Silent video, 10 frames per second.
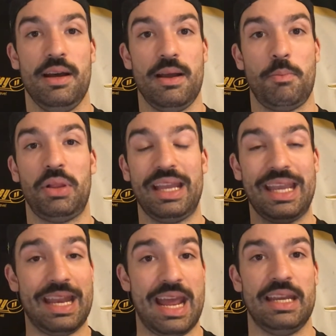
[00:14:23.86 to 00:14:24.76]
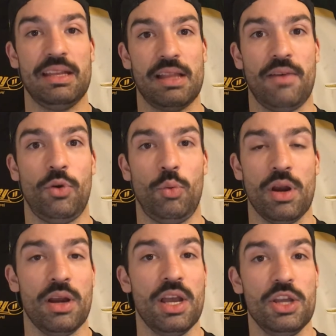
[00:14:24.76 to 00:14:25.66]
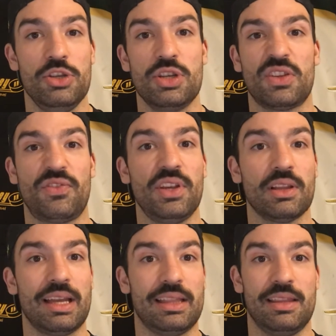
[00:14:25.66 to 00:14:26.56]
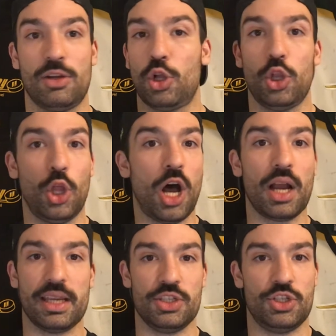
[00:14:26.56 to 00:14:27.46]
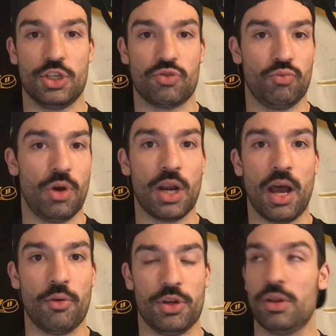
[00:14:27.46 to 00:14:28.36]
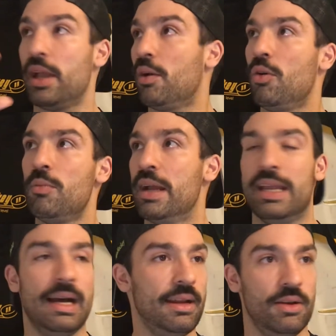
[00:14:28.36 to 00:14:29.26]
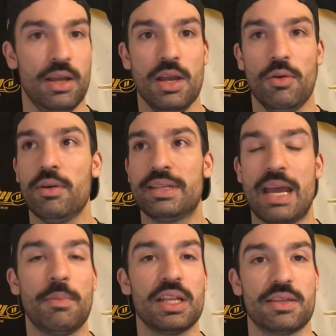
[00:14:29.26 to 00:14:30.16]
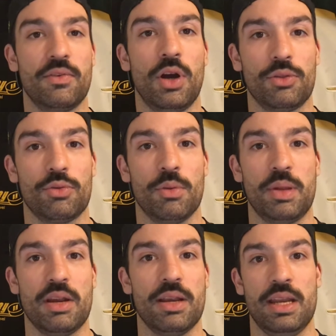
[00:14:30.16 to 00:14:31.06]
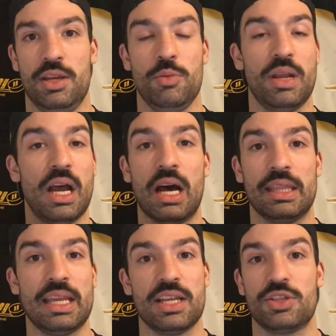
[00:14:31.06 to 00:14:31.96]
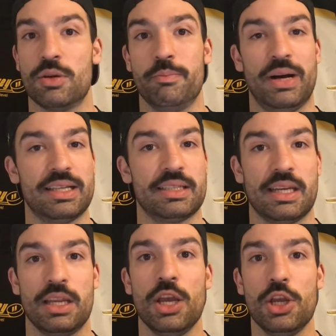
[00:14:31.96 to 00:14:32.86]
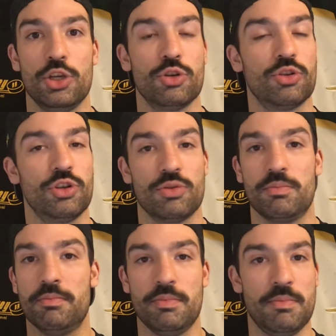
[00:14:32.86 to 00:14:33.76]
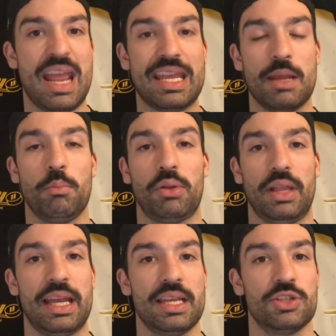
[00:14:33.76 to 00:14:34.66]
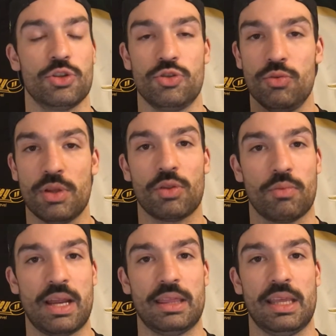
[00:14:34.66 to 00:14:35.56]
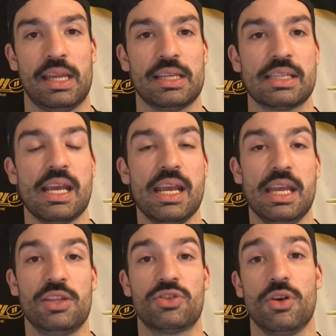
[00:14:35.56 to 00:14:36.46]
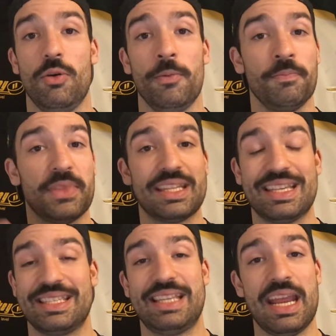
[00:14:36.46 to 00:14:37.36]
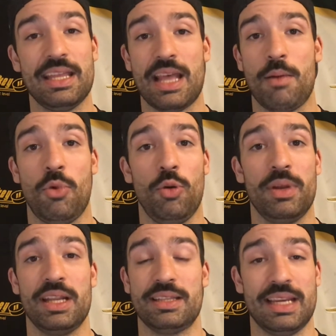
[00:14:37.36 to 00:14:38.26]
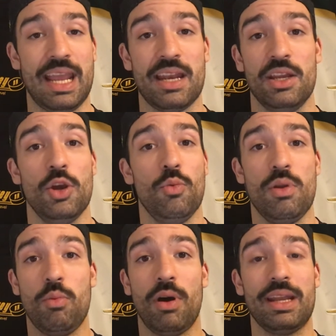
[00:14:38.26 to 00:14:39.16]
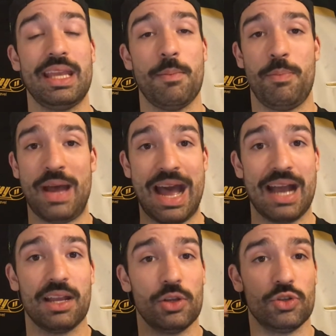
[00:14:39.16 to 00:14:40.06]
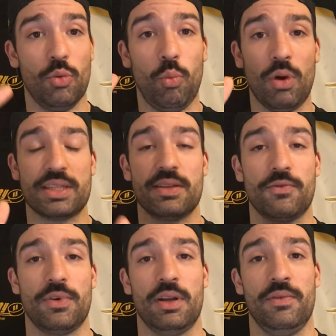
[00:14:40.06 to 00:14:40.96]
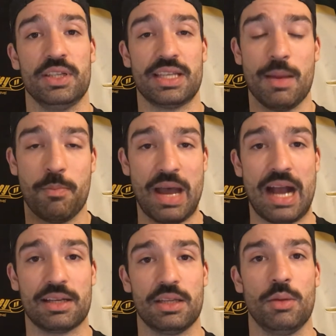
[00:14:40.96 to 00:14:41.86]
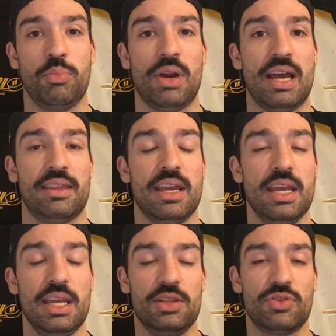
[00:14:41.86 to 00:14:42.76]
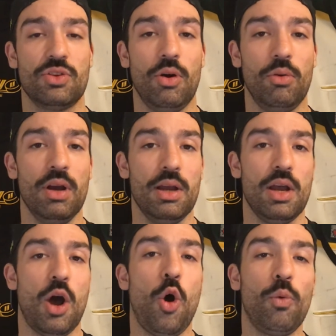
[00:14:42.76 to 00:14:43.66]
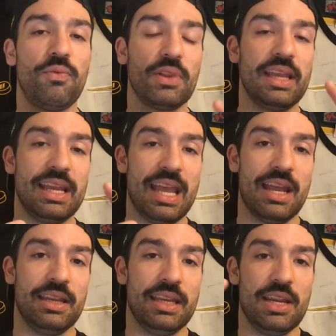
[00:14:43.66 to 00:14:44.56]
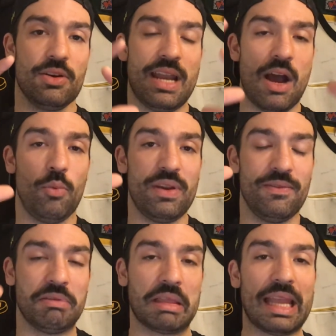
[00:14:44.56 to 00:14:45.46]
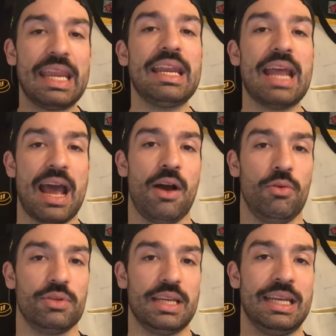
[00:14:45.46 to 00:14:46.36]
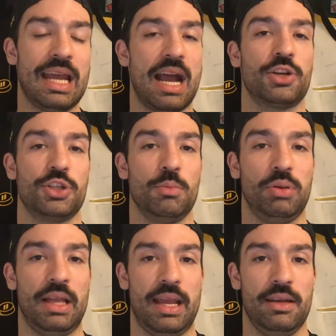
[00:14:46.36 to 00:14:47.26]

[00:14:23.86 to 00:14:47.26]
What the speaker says: playing at any level, where you just feel like the clock is just run out. You're like, oh my God, 10 minutes have gone through the period, and you've been on the ice, you're buzzing, you're making plays, you're doing the right things. And so to stay in that moment, it's, again, we want to get back to what's in front of us, get back to the breath. And so hopefully, again, here now we've laid out an action plan.